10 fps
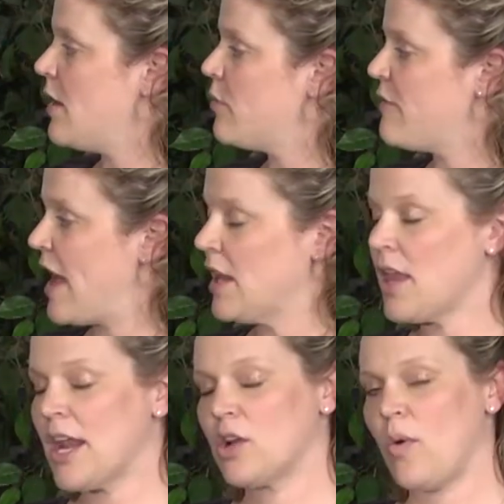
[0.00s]
We've had a
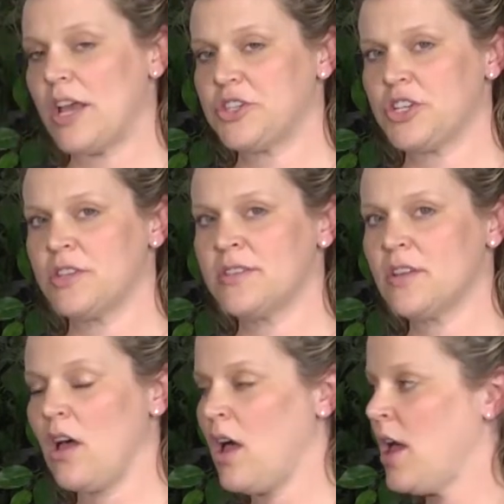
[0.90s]
lot of questions
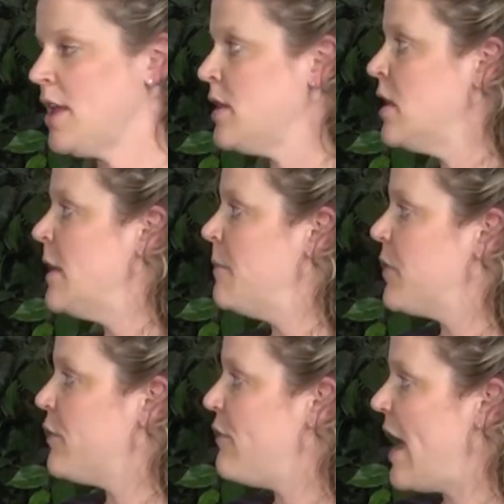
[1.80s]
on
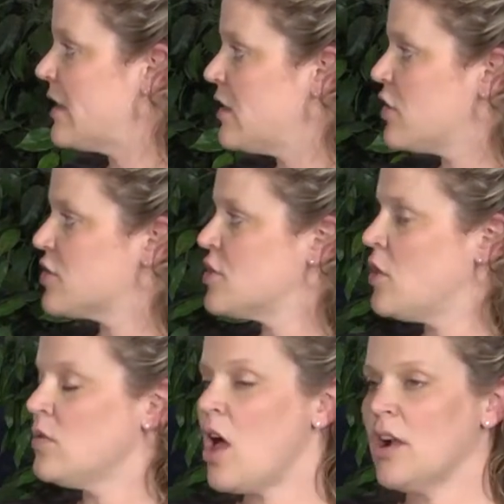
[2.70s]
the fact that there's
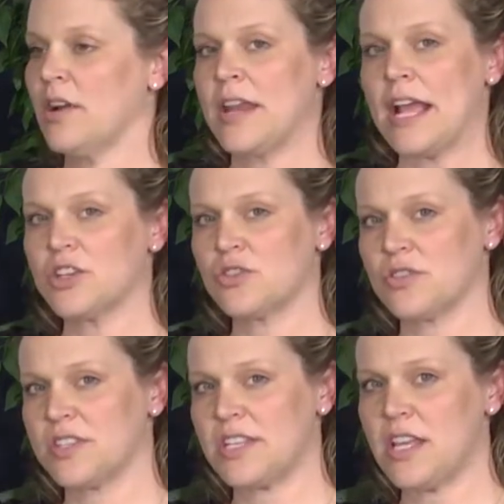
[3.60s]
no longer an
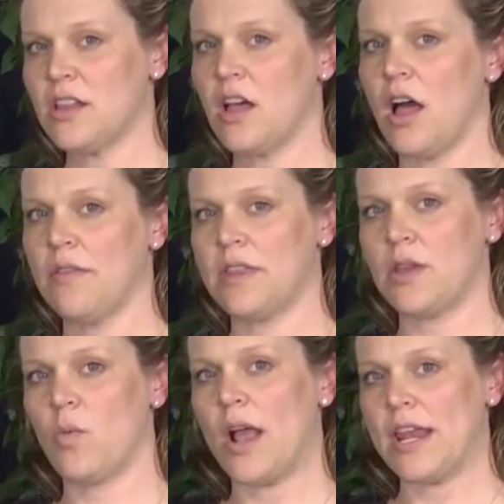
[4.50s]
extra seal on
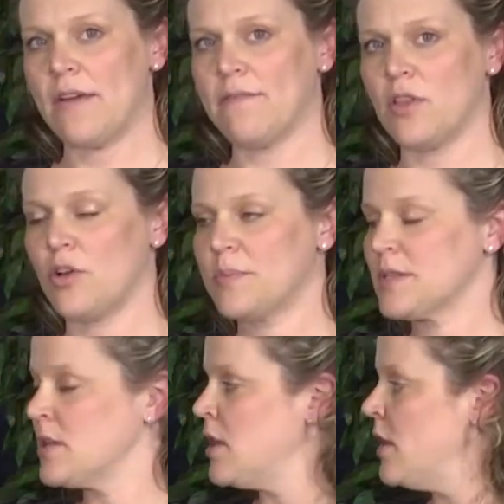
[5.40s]
the white
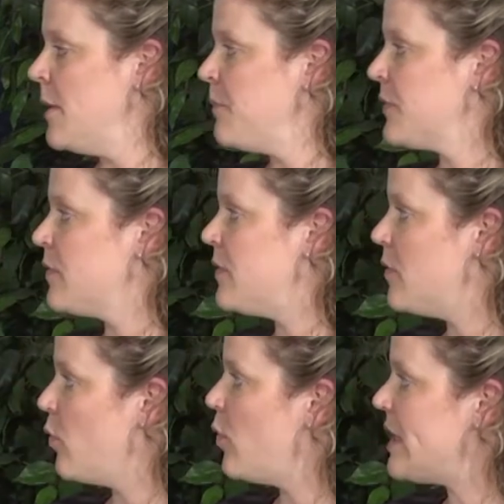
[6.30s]
envelopes.
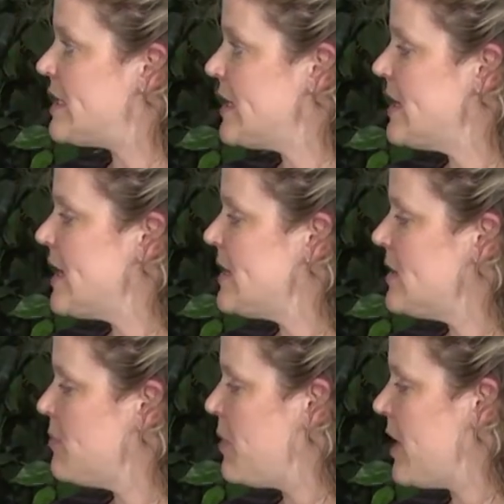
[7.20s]
We did
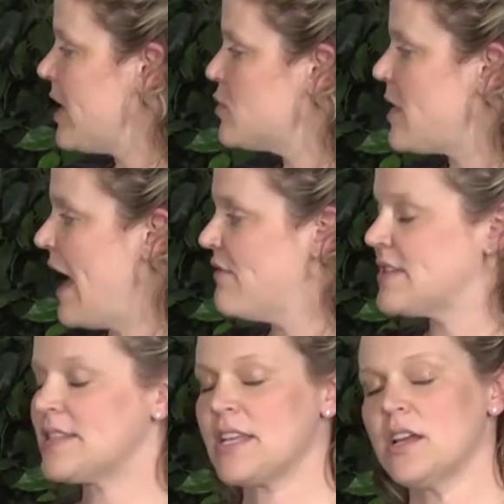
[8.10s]
this because we have a
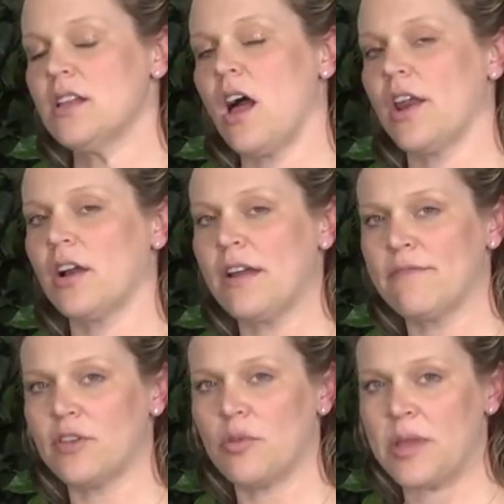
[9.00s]
seal on our
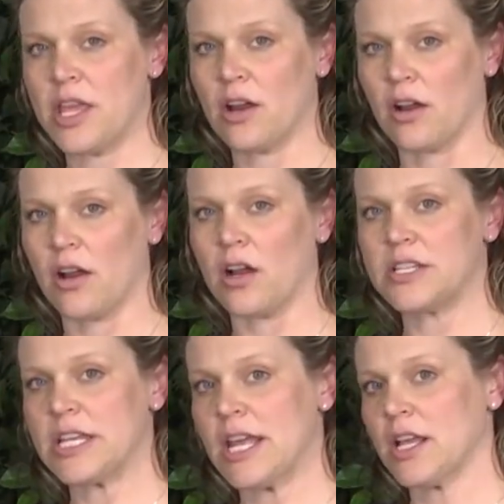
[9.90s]
envelope here, our
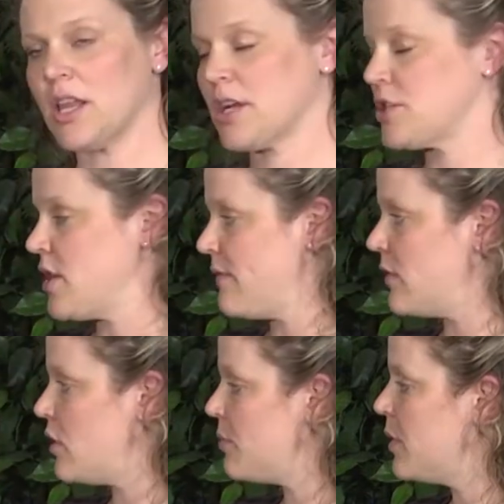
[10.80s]
DNA collection
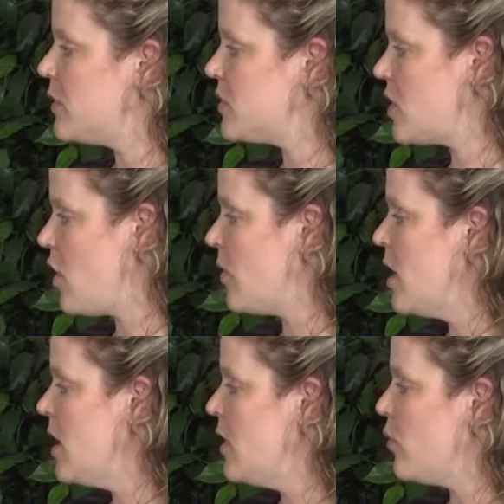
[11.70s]
envelope. So
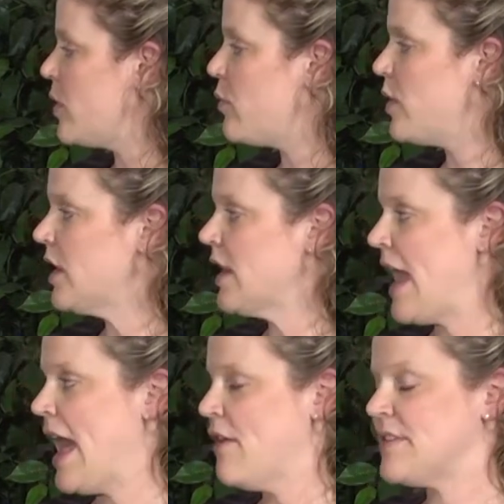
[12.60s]
we will
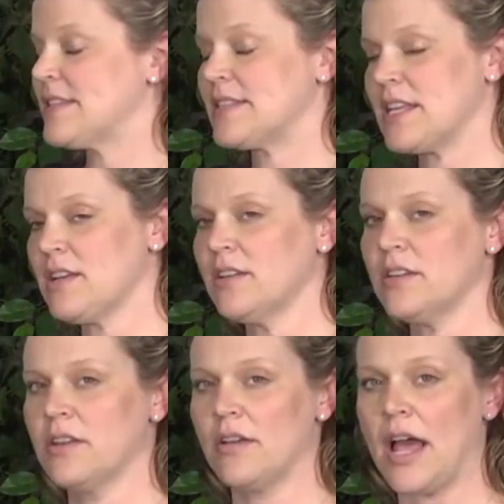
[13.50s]
have a sealed
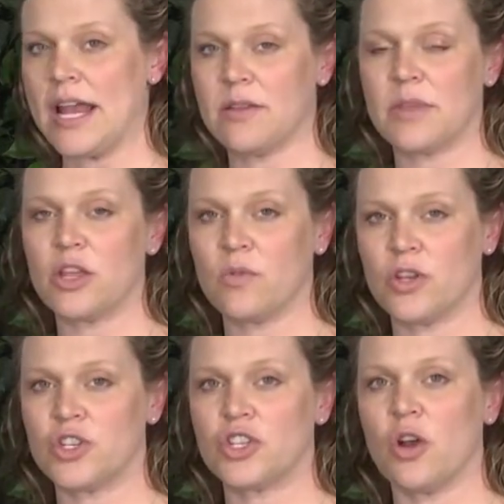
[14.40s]
item that you
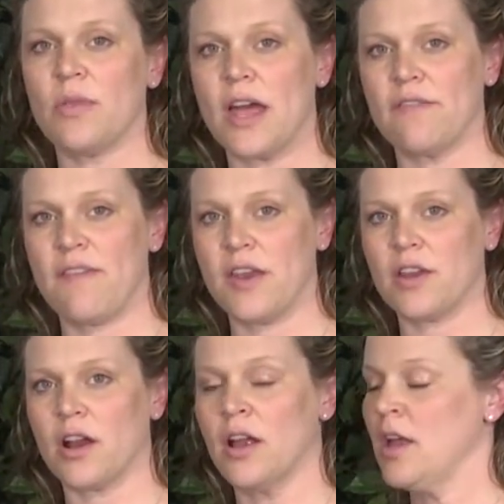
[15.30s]
can show that
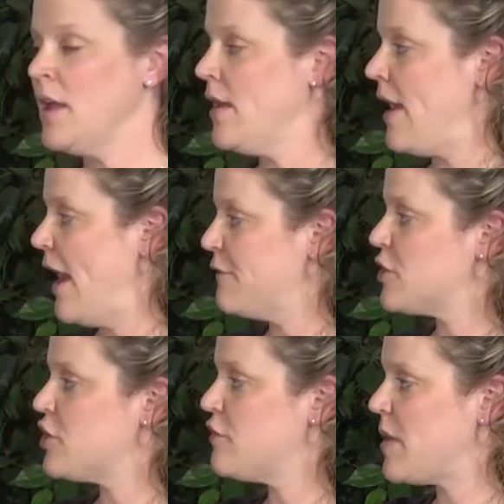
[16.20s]
offender
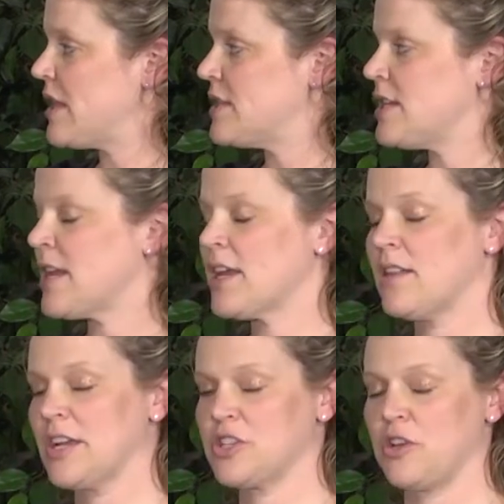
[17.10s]
after you've made the DNA
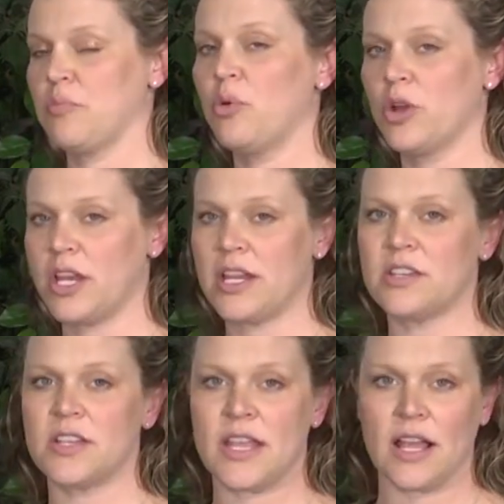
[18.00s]
collection and put it
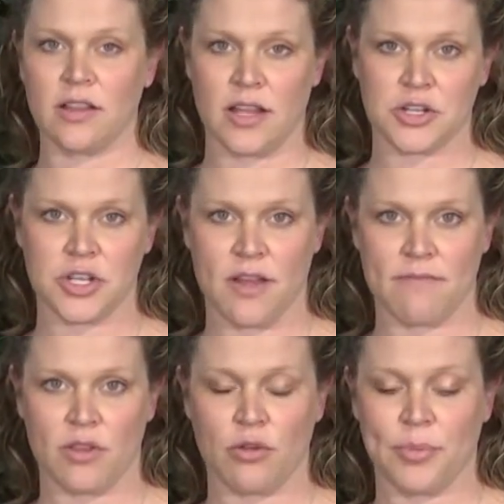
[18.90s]
into that collection
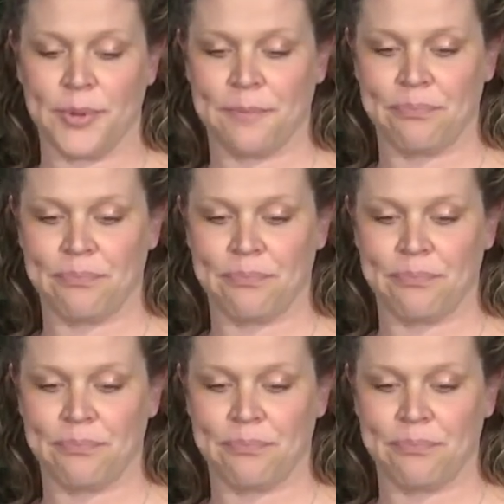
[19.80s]
envelope.